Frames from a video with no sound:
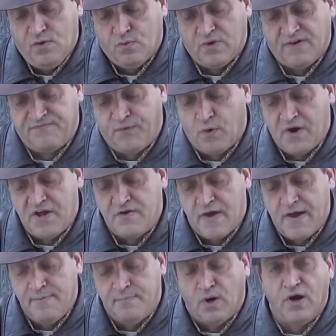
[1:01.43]
with a 40
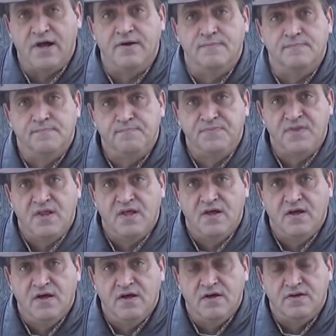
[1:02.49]
grain bullet
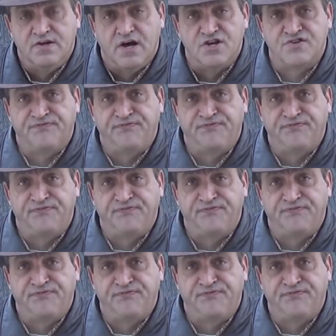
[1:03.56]
does